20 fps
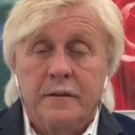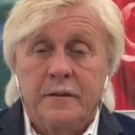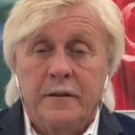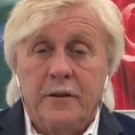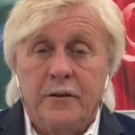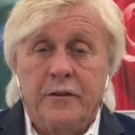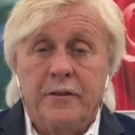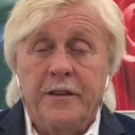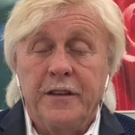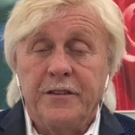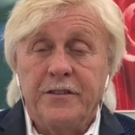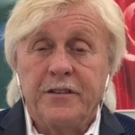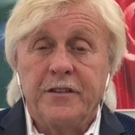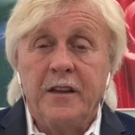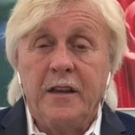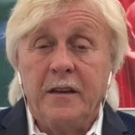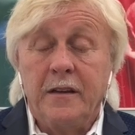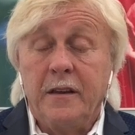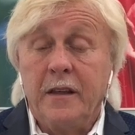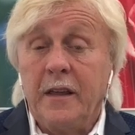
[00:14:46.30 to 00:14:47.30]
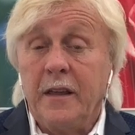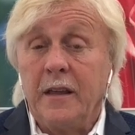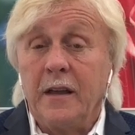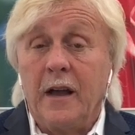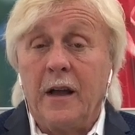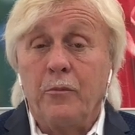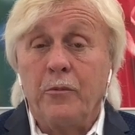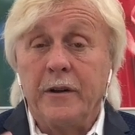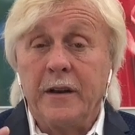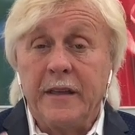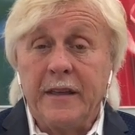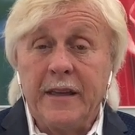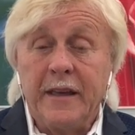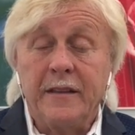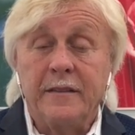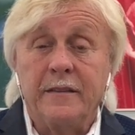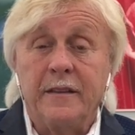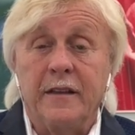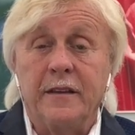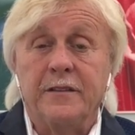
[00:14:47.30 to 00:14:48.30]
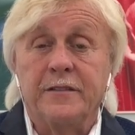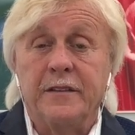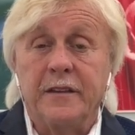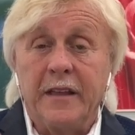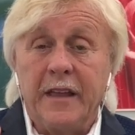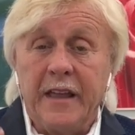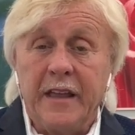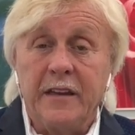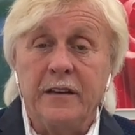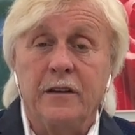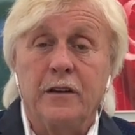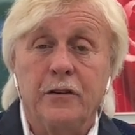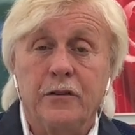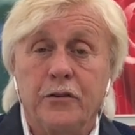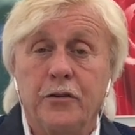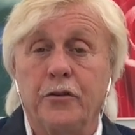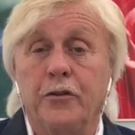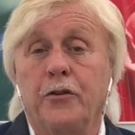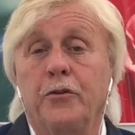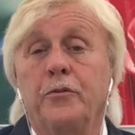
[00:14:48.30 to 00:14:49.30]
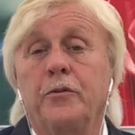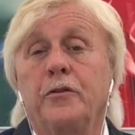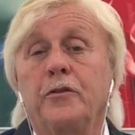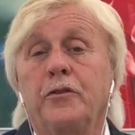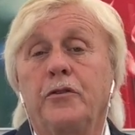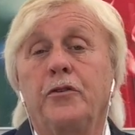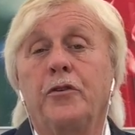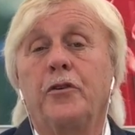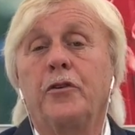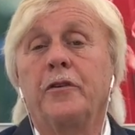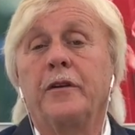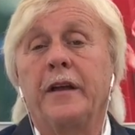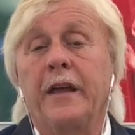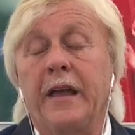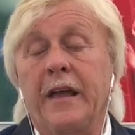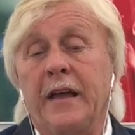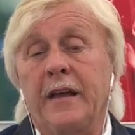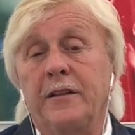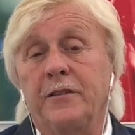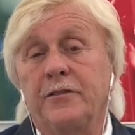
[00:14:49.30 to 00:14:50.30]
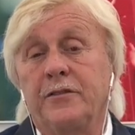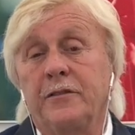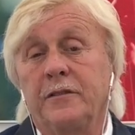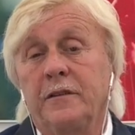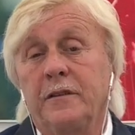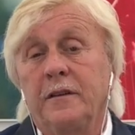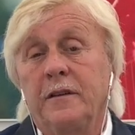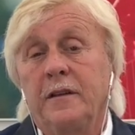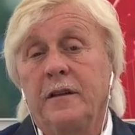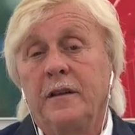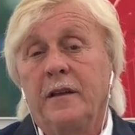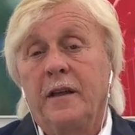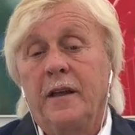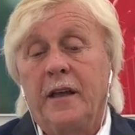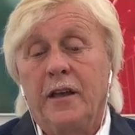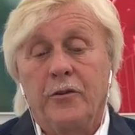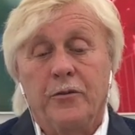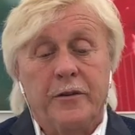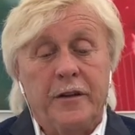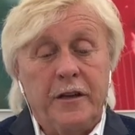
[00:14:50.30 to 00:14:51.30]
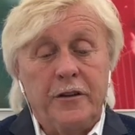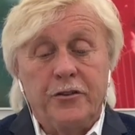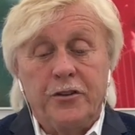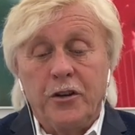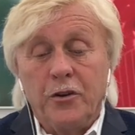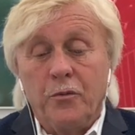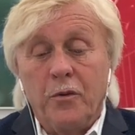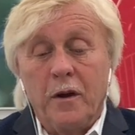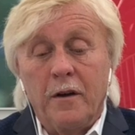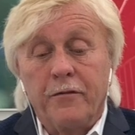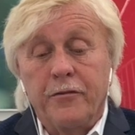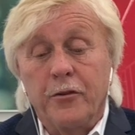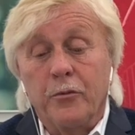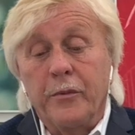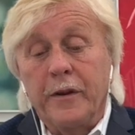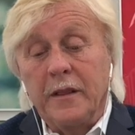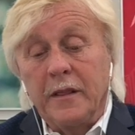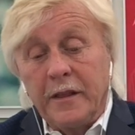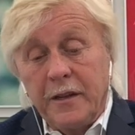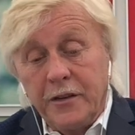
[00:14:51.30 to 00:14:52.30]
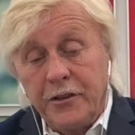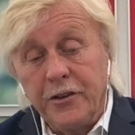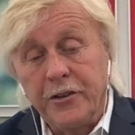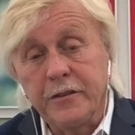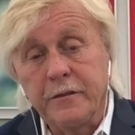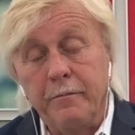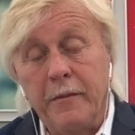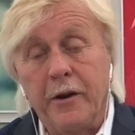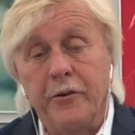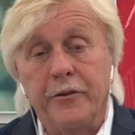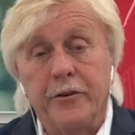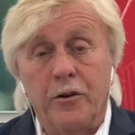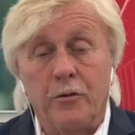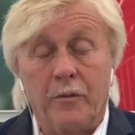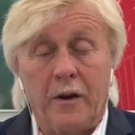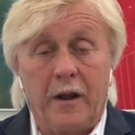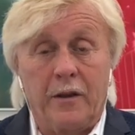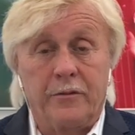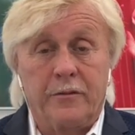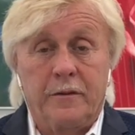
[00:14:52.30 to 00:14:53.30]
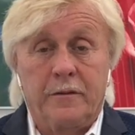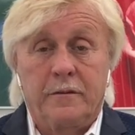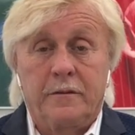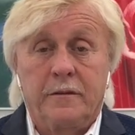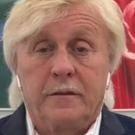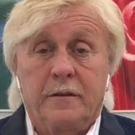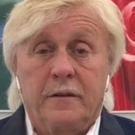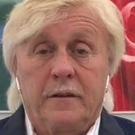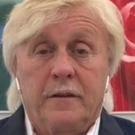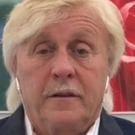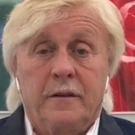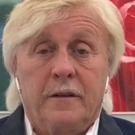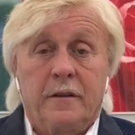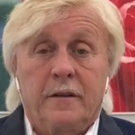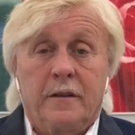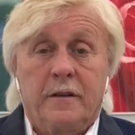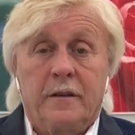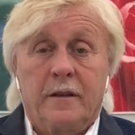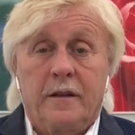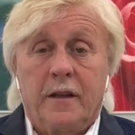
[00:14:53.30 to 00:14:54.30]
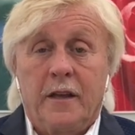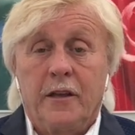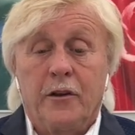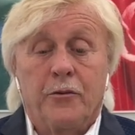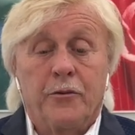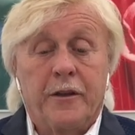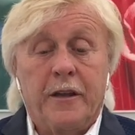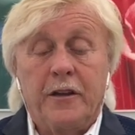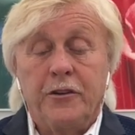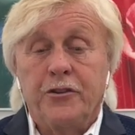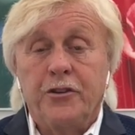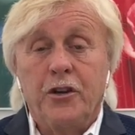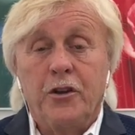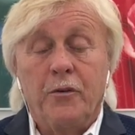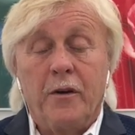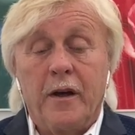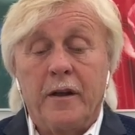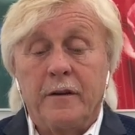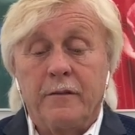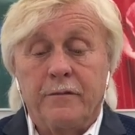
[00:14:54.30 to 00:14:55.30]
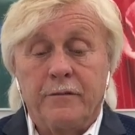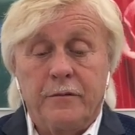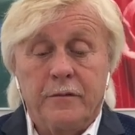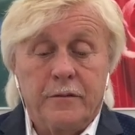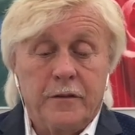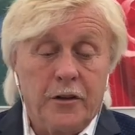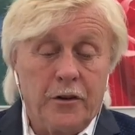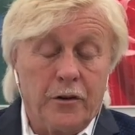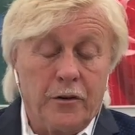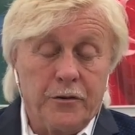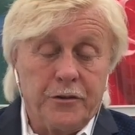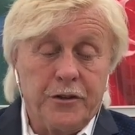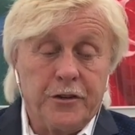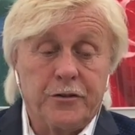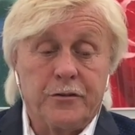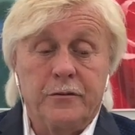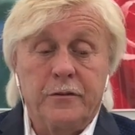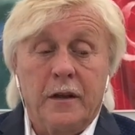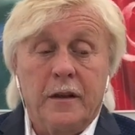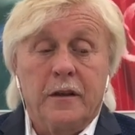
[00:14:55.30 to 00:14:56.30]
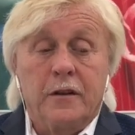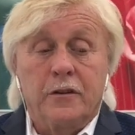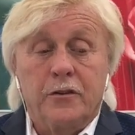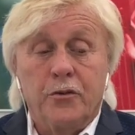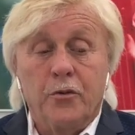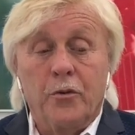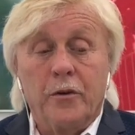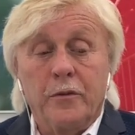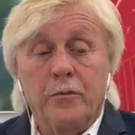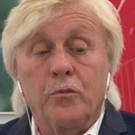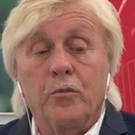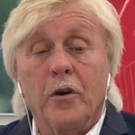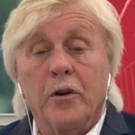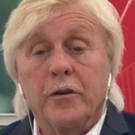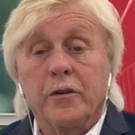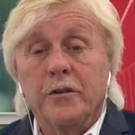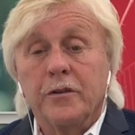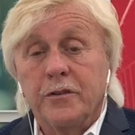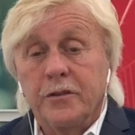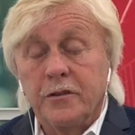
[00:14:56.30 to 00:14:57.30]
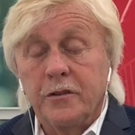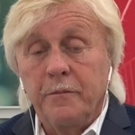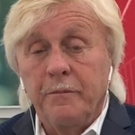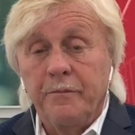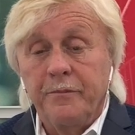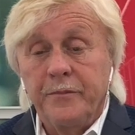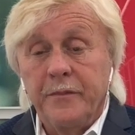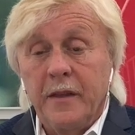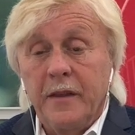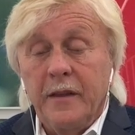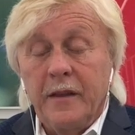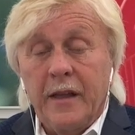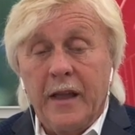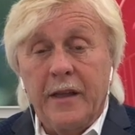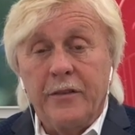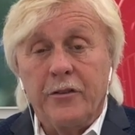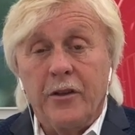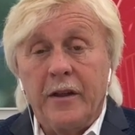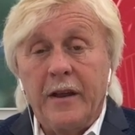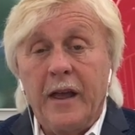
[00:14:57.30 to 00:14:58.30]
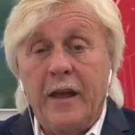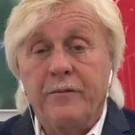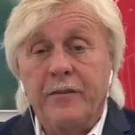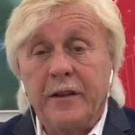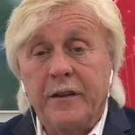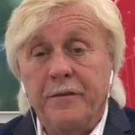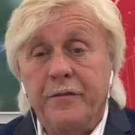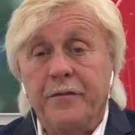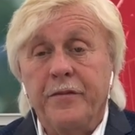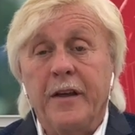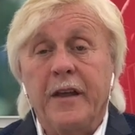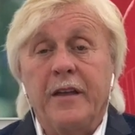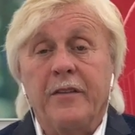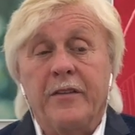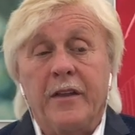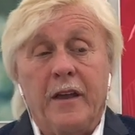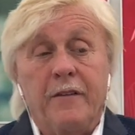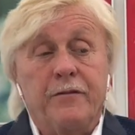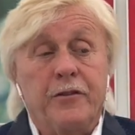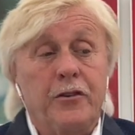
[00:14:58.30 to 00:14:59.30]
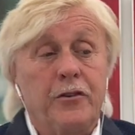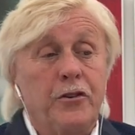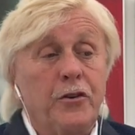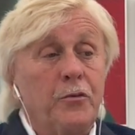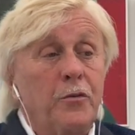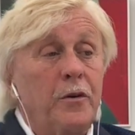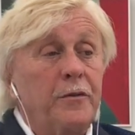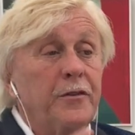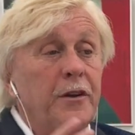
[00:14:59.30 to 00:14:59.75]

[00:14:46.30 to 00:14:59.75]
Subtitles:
You know, this CD, I want to get this into your hands. It'll get you off the religious merry-go-round. It'll get you out of, you know, just doing works and not having faith after you do well.